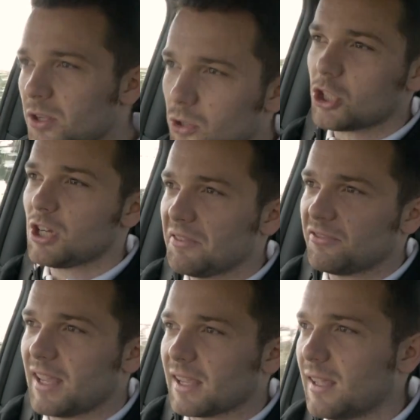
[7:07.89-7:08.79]
When you're
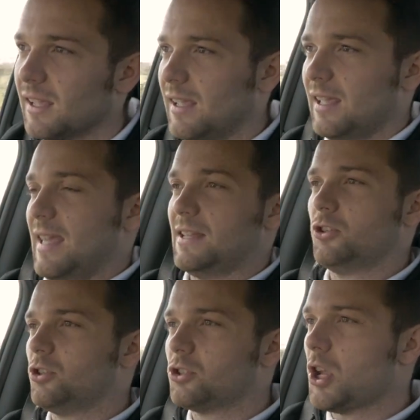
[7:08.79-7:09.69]
shifting,
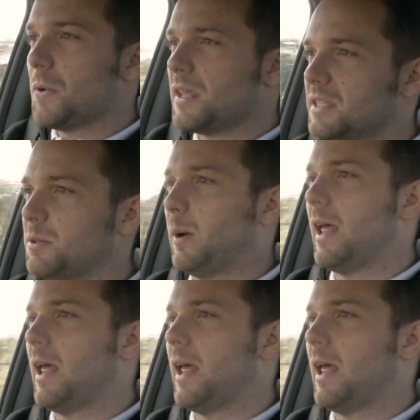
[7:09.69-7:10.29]
it's just so easy to